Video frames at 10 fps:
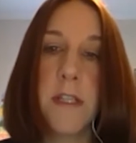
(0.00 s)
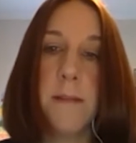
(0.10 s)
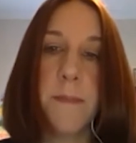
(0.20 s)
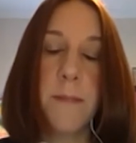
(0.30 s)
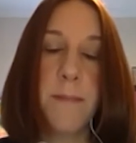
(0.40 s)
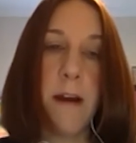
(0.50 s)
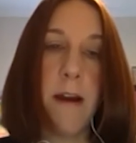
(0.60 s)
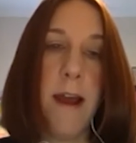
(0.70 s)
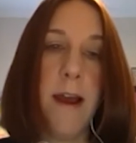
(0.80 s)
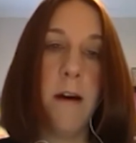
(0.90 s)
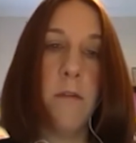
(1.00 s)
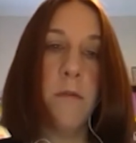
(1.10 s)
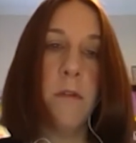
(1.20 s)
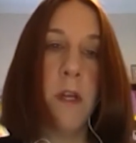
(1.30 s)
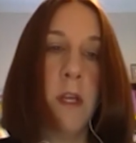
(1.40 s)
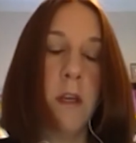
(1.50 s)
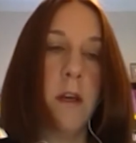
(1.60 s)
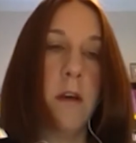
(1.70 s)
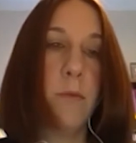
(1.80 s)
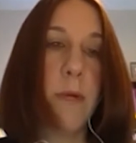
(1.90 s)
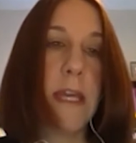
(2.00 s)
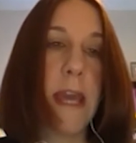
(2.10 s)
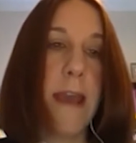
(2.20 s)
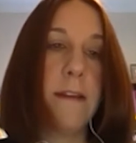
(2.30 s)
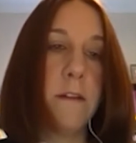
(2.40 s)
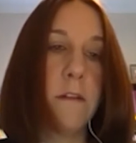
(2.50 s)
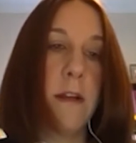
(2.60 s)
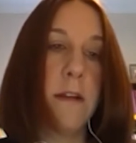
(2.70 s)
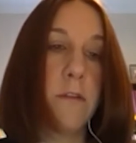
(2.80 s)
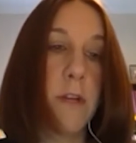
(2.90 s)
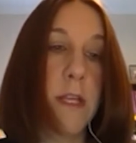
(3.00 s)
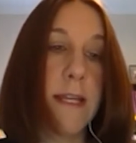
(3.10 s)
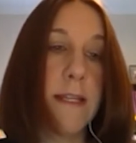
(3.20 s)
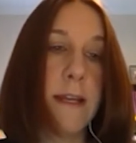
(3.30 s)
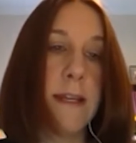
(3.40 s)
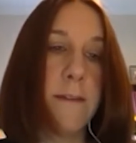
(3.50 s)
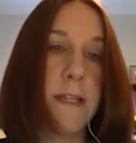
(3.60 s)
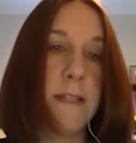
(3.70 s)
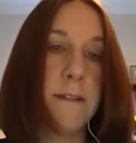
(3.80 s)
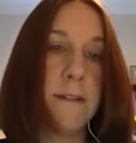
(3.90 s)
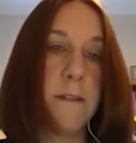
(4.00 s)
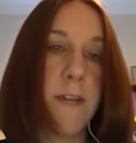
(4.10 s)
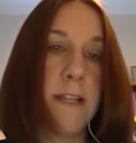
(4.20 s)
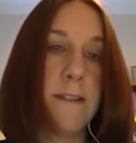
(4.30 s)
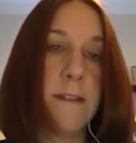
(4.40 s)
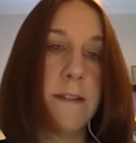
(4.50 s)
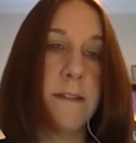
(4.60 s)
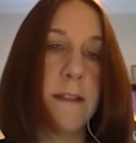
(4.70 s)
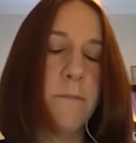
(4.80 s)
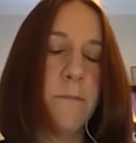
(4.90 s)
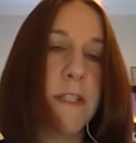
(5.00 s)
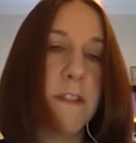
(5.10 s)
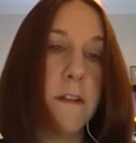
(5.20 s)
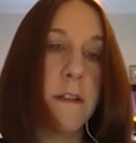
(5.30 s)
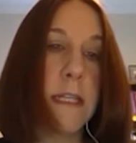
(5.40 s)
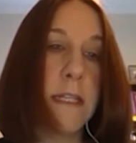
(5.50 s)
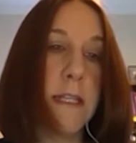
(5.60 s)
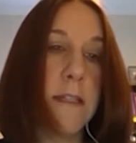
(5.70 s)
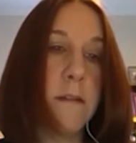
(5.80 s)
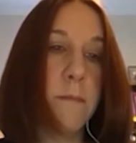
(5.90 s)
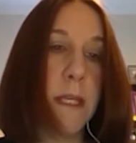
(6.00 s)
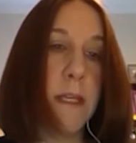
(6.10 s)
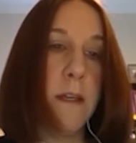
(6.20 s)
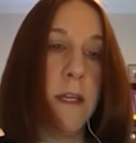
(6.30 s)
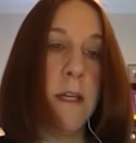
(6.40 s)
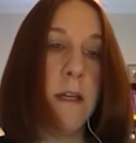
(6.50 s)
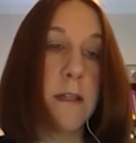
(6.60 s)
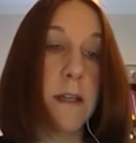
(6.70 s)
tips about how uh, we can uh, create AF centers of excellence. And we certainly need to be uh,